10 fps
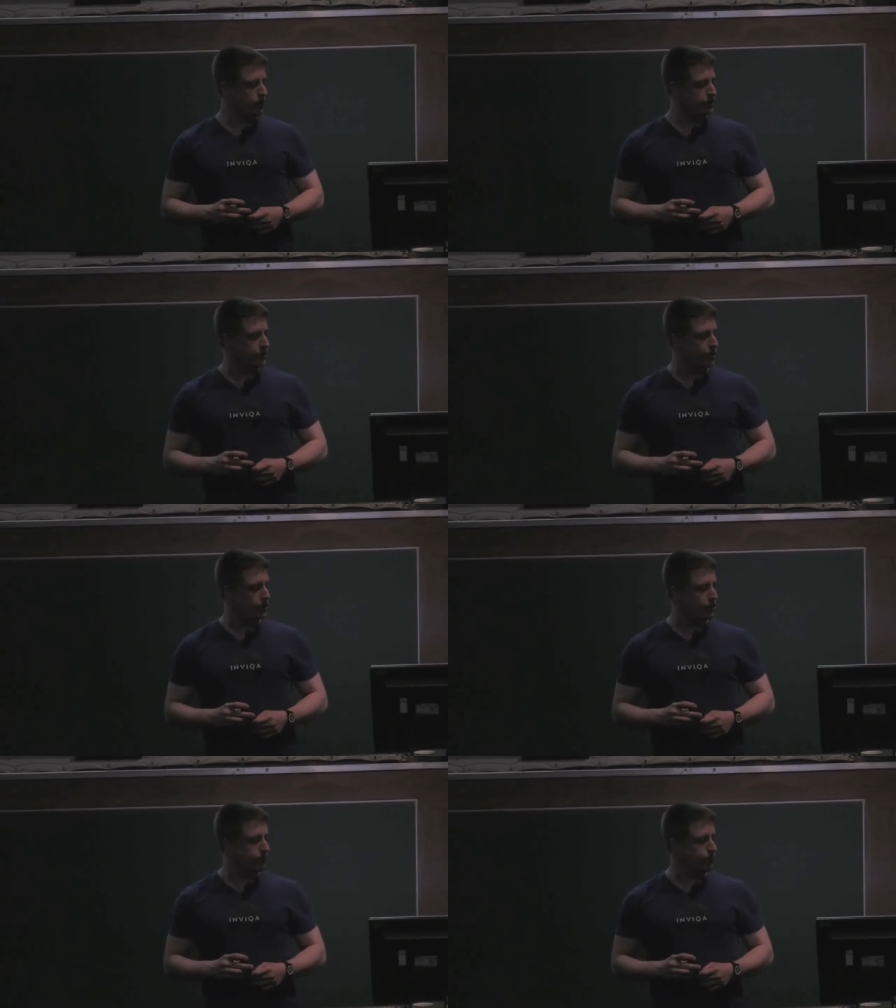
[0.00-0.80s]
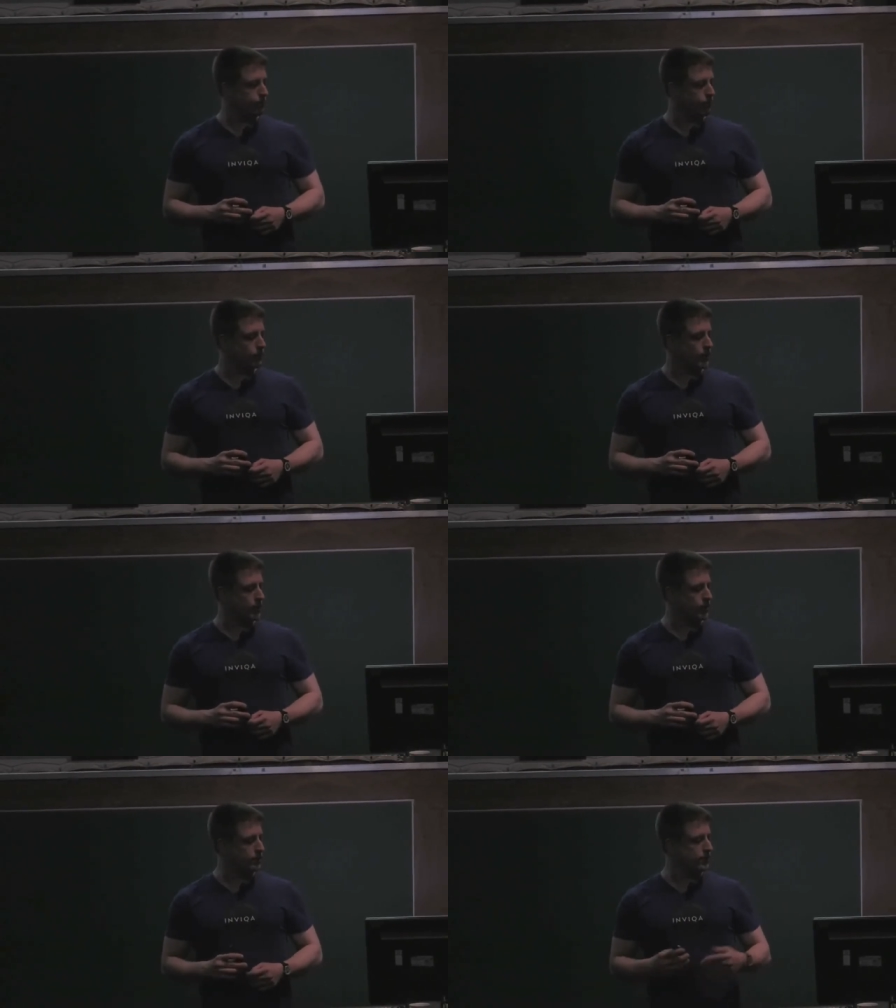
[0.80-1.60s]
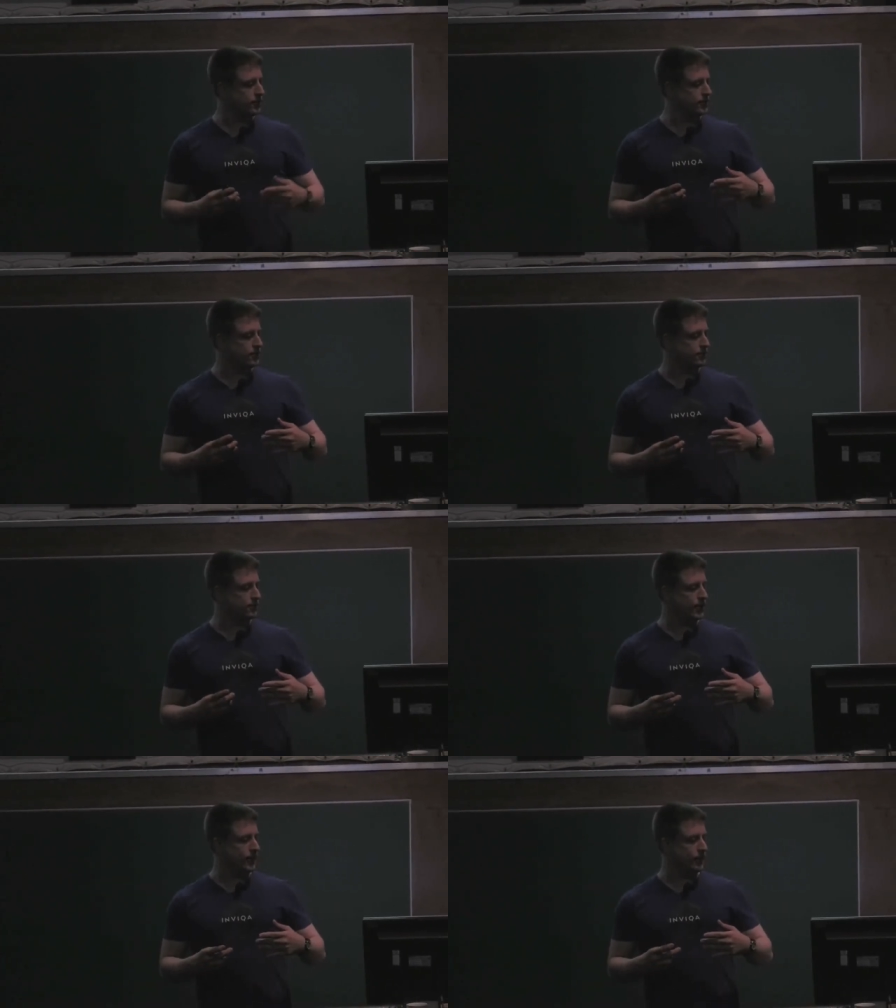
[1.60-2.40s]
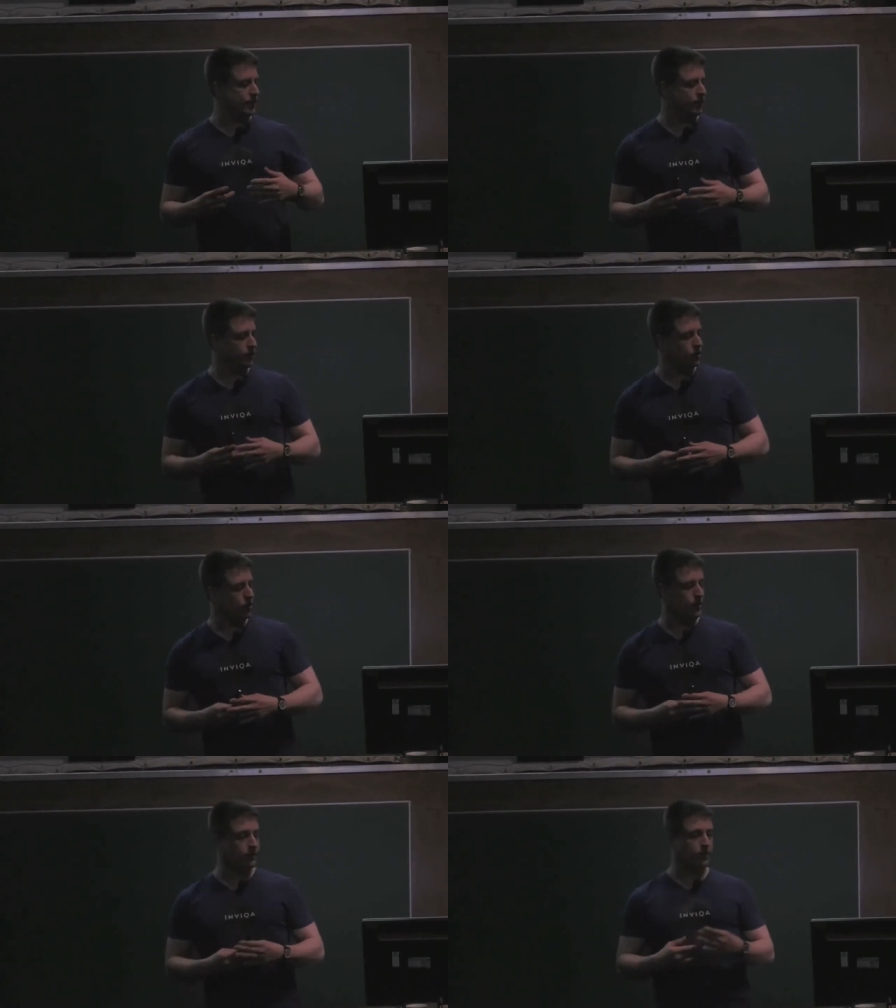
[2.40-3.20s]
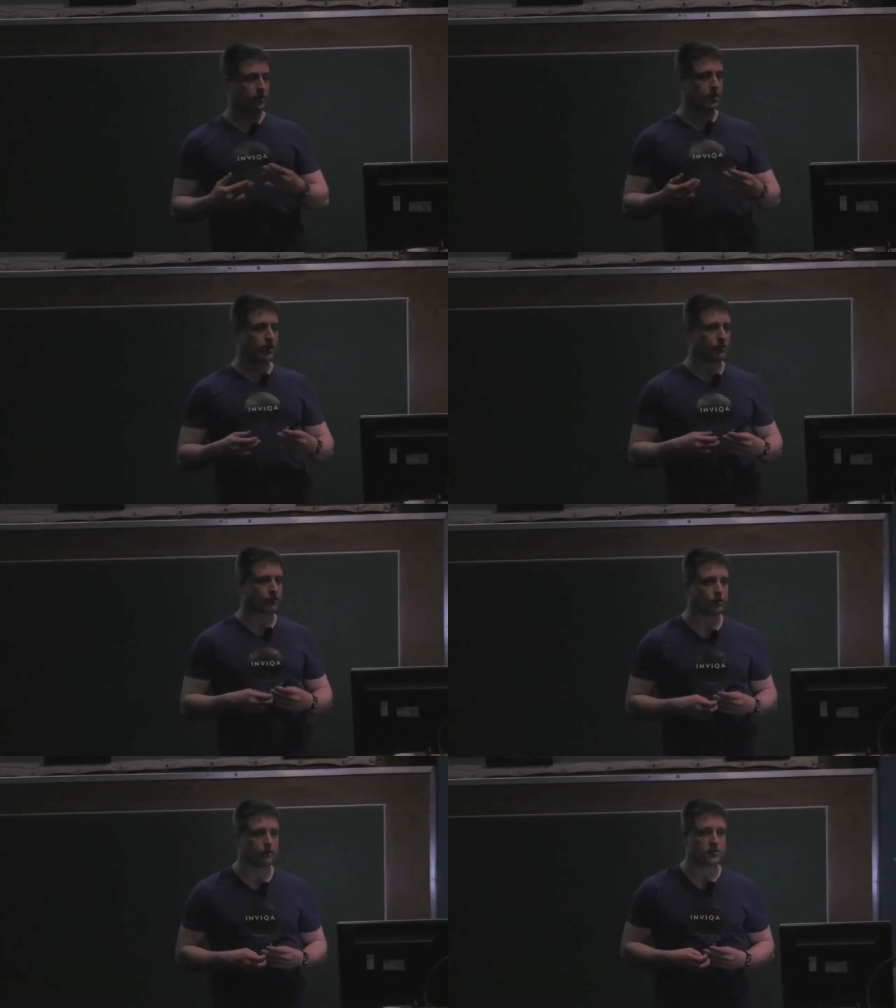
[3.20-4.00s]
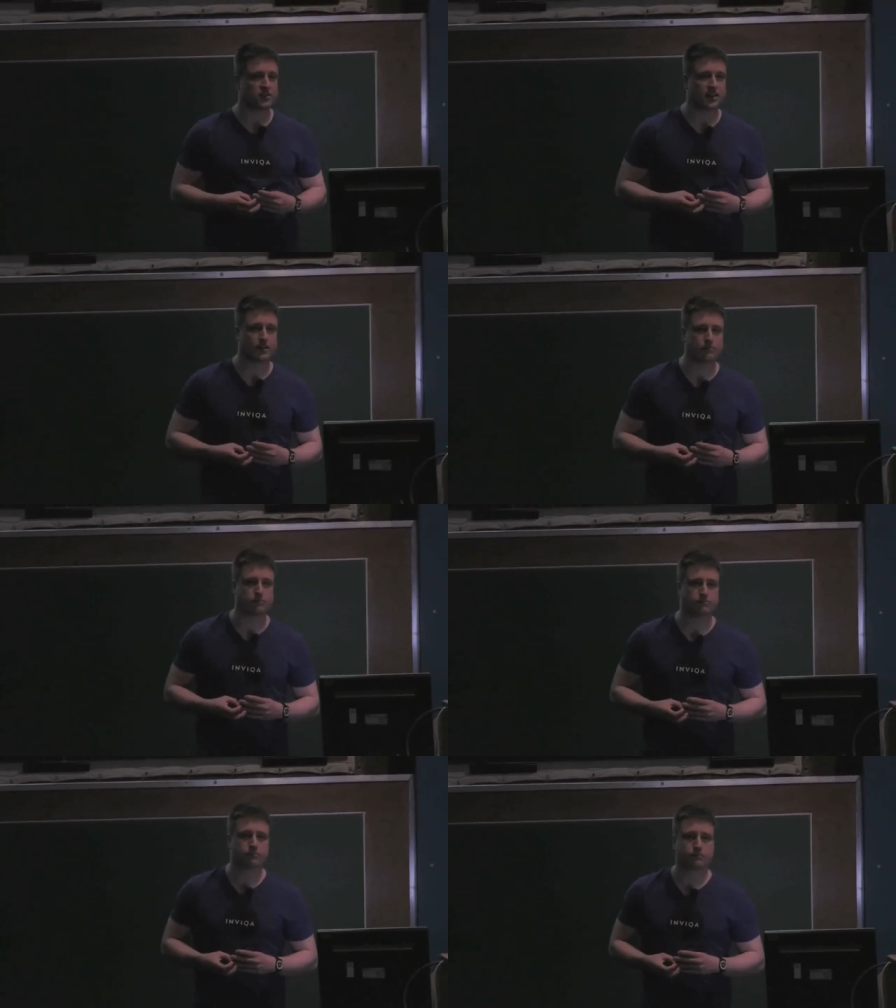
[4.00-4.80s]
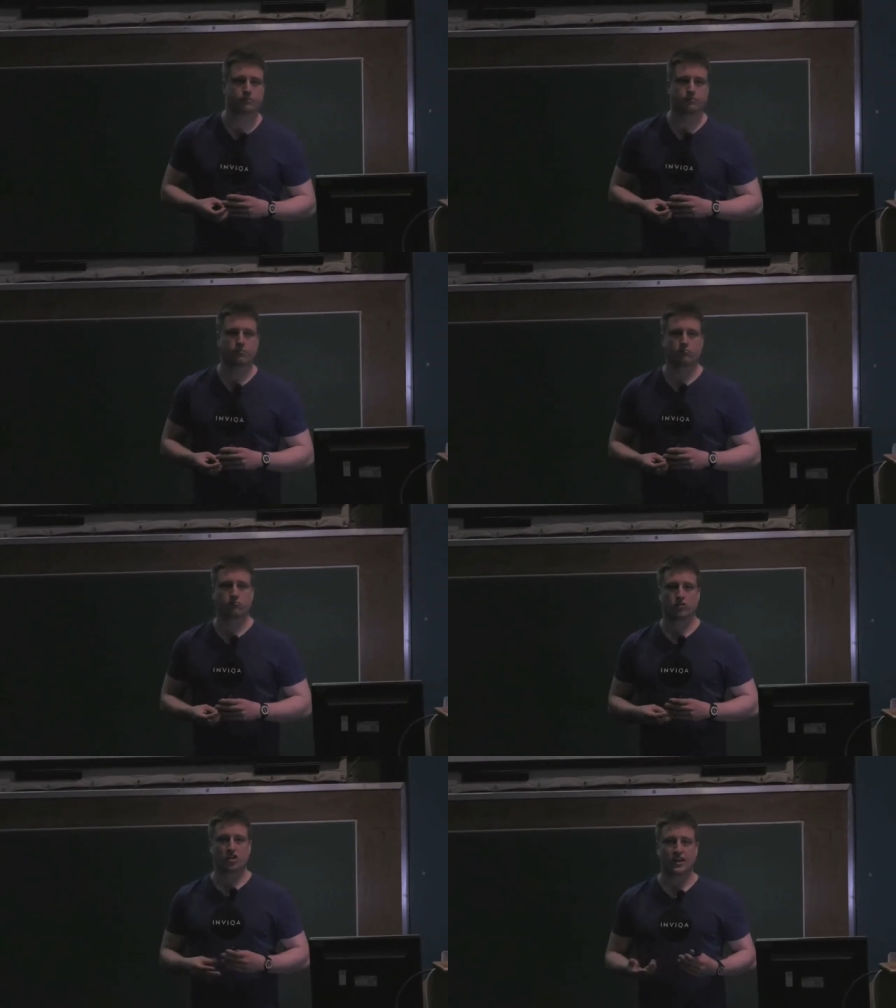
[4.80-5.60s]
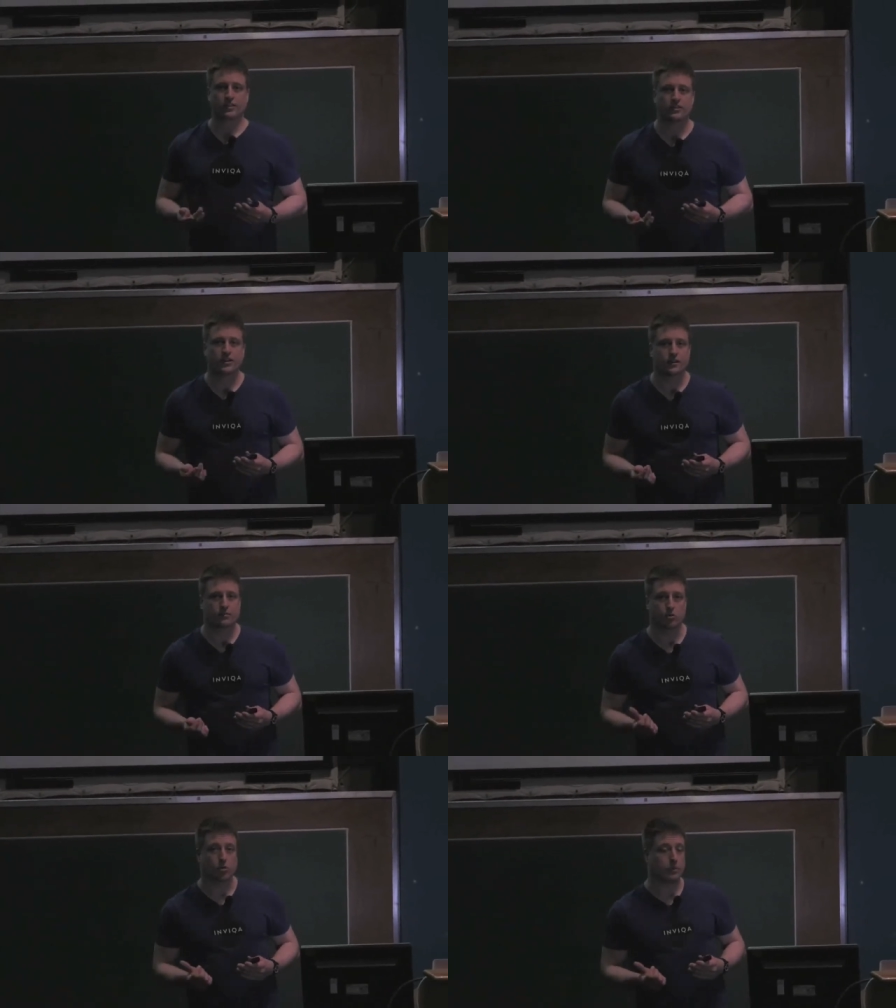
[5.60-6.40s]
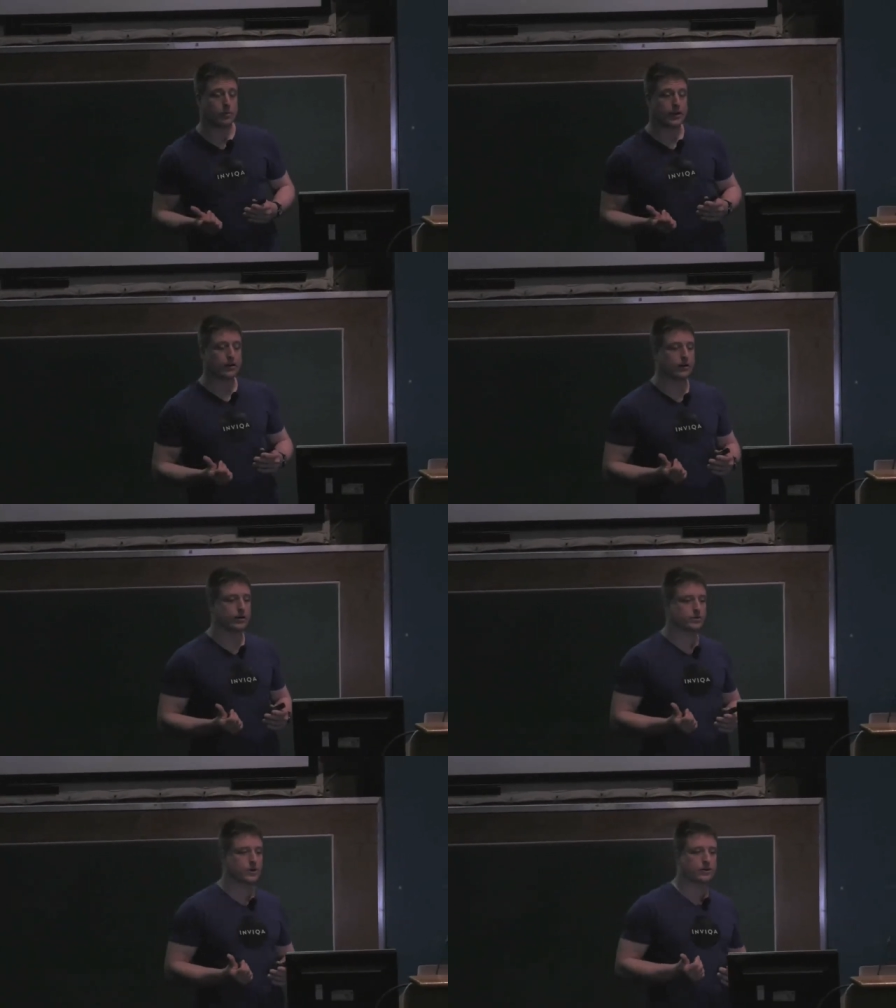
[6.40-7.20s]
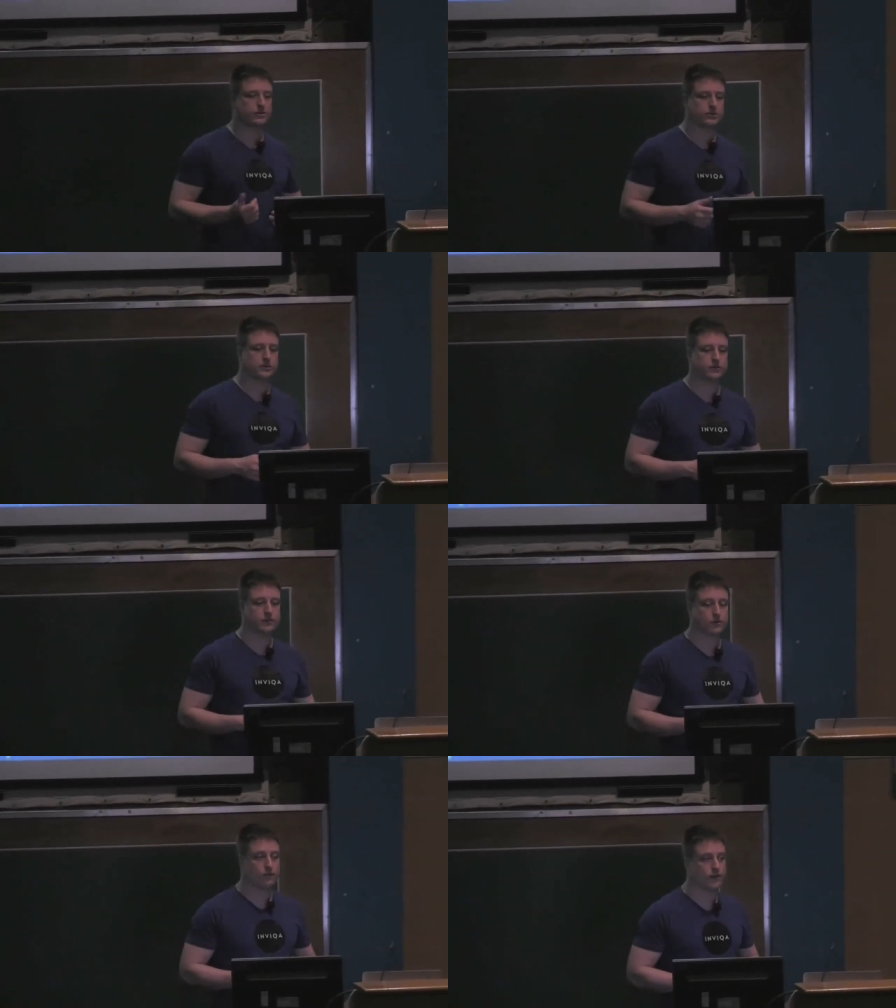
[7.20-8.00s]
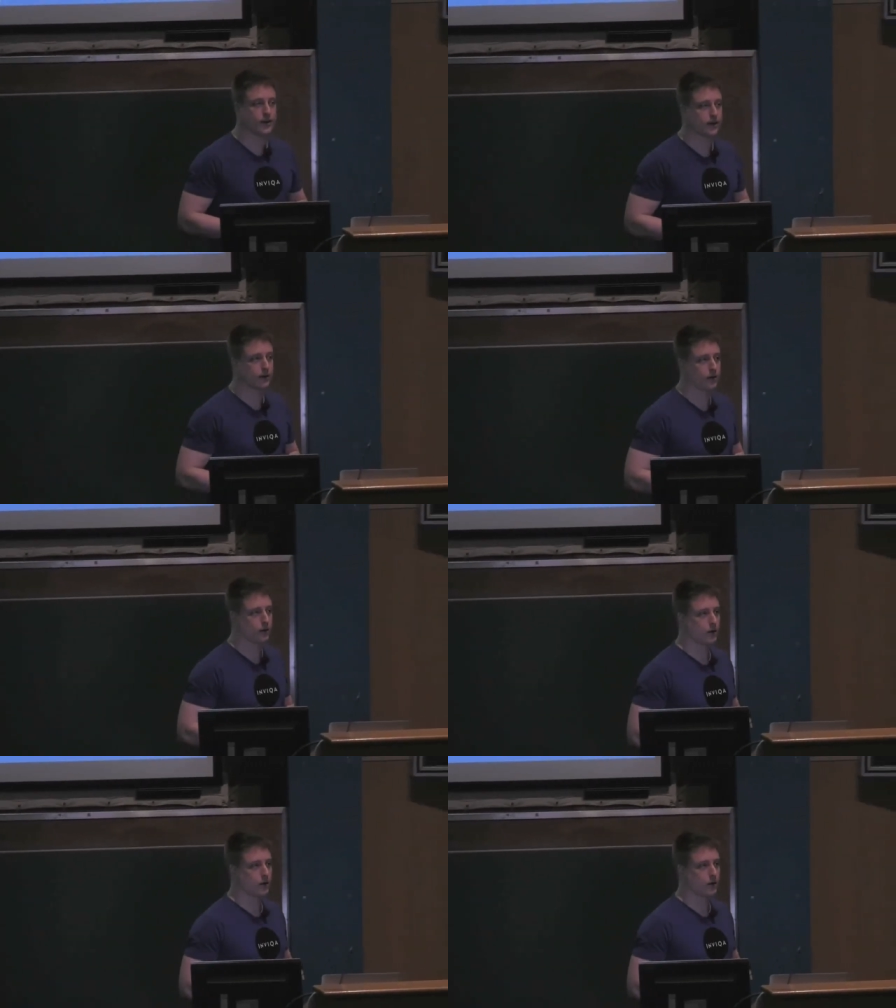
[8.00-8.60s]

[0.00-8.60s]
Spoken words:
So it's taken a copy of the commit. It's got the same change set, probably, unless we had to resolve a conflict.